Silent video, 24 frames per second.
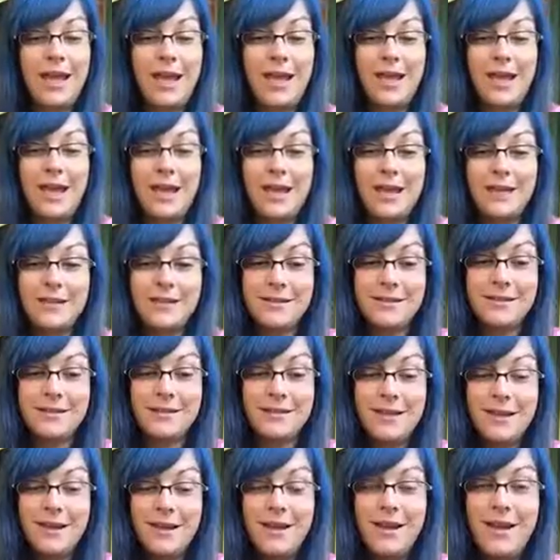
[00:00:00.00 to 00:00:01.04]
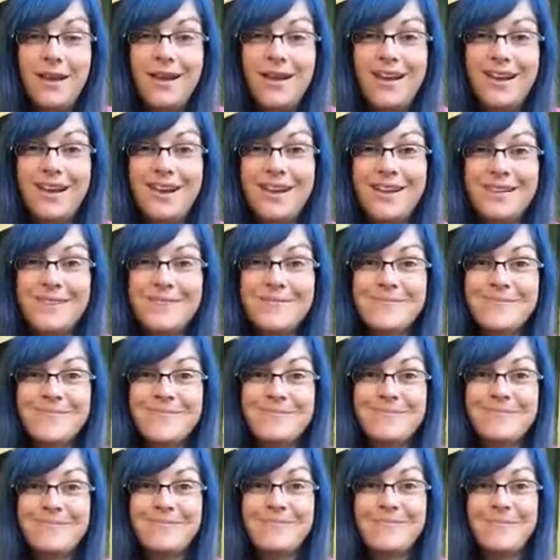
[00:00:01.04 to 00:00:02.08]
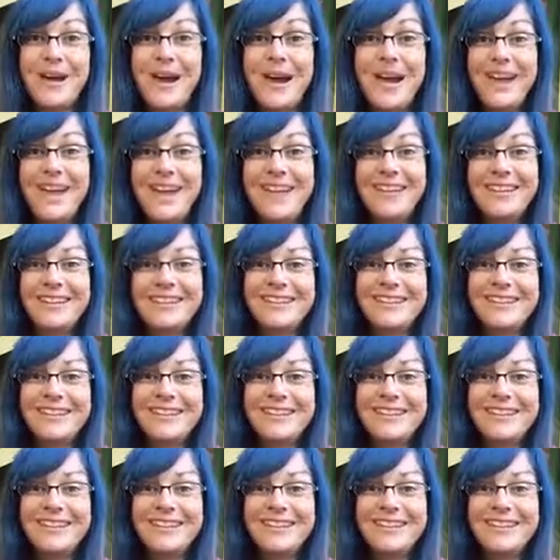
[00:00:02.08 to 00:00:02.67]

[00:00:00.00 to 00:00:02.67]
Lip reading: and bye.